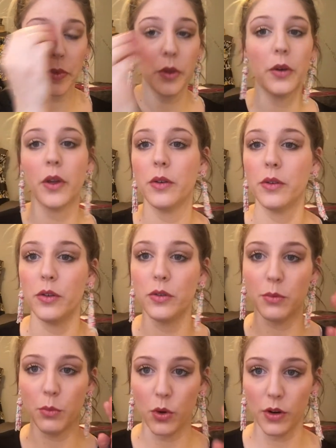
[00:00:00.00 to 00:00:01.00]
you can
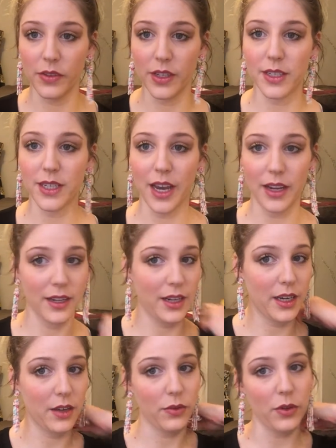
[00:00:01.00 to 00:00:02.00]
use more of this
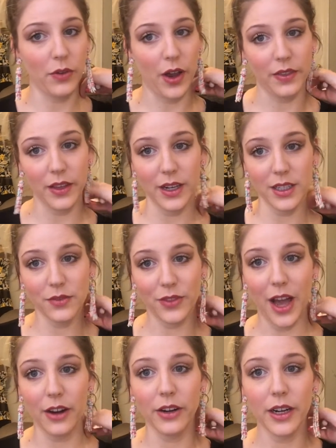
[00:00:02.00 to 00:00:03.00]
technique if you find that it's
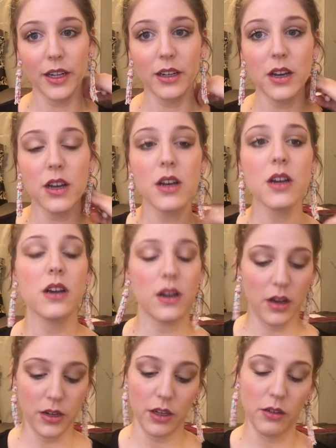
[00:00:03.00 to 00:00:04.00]
flattering
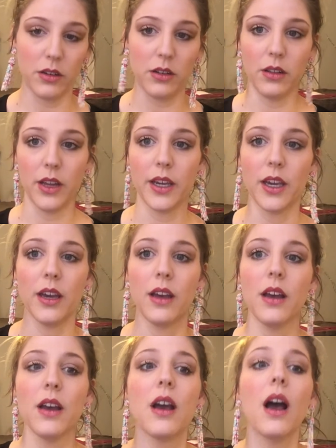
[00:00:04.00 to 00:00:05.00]
on you and you like it.
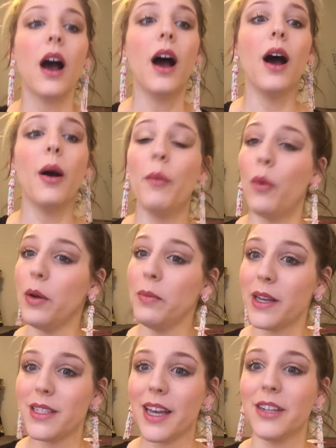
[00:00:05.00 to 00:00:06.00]
One
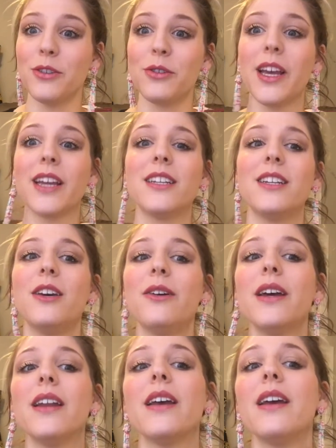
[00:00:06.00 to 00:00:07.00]
place I do like to do
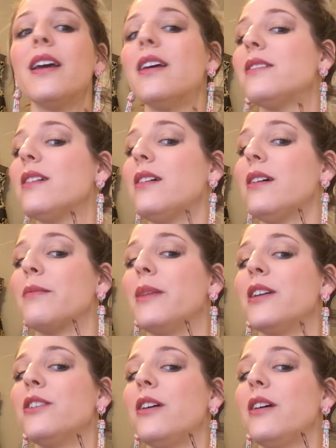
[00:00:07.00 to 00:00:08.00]
it is along
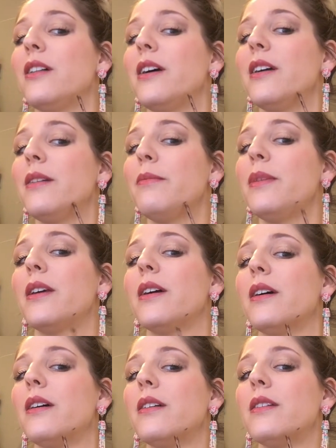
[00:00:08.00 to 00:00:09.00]
my jawline,
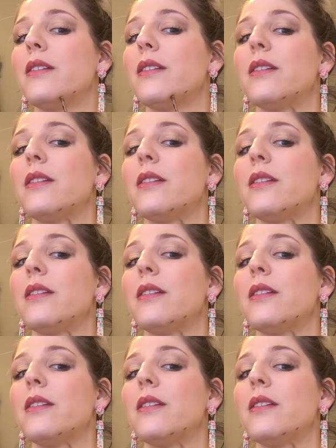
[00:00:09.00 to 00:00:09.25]
because